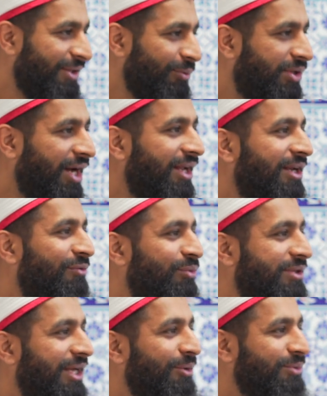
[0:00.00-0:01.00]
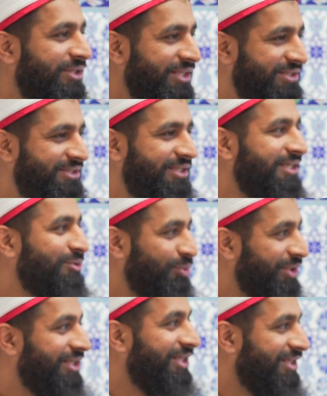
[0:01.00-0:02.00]
We can't live without these things.
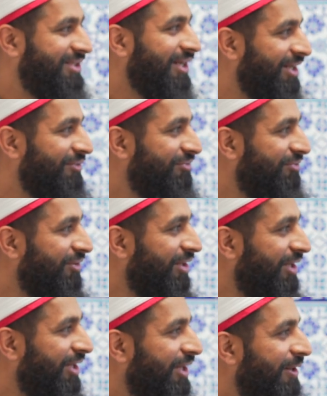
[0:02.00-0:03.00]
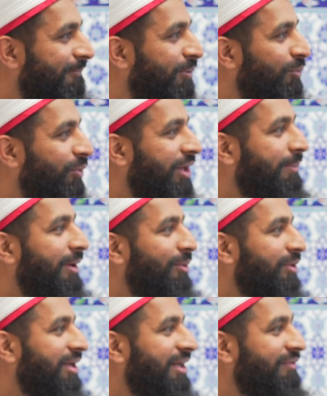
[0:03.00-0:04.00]
We need to live. But what
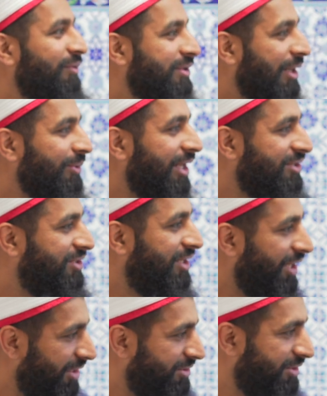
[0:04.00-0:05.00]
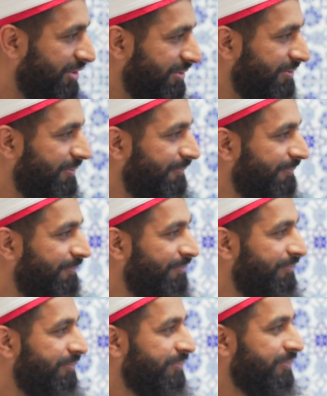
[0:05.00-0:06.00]
about living without education?
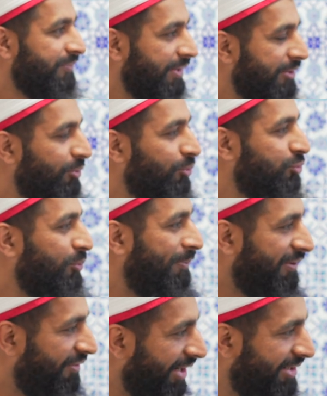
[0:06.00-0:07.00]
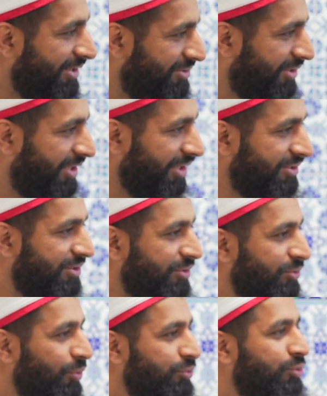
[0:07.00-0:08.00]
Those who provide
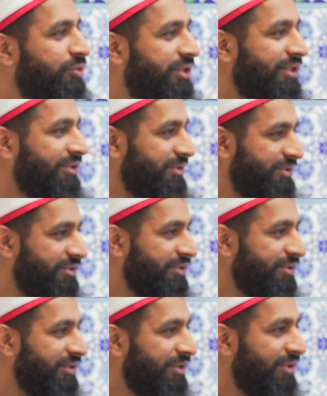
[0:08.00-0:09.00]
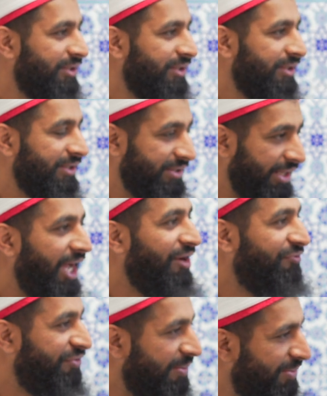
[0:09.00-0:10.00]
education, those who teach, they
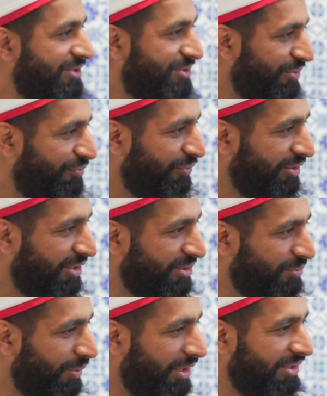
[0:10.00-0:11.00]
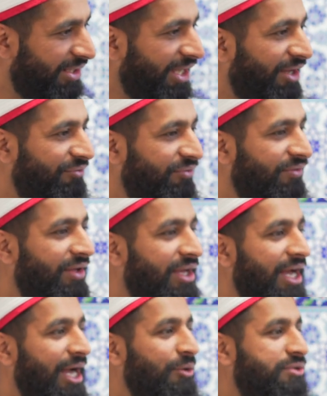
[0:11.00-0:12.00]
have families to feed as well. They have
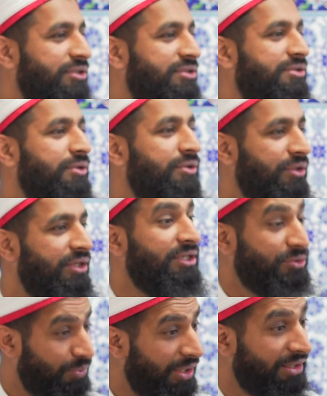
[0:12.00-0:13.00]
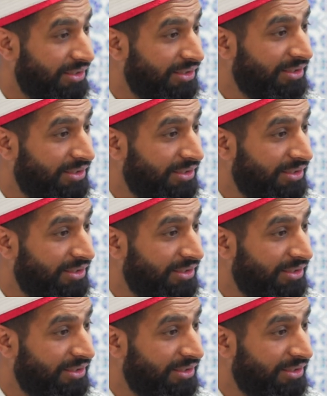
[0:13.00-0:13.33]
houses to run as well.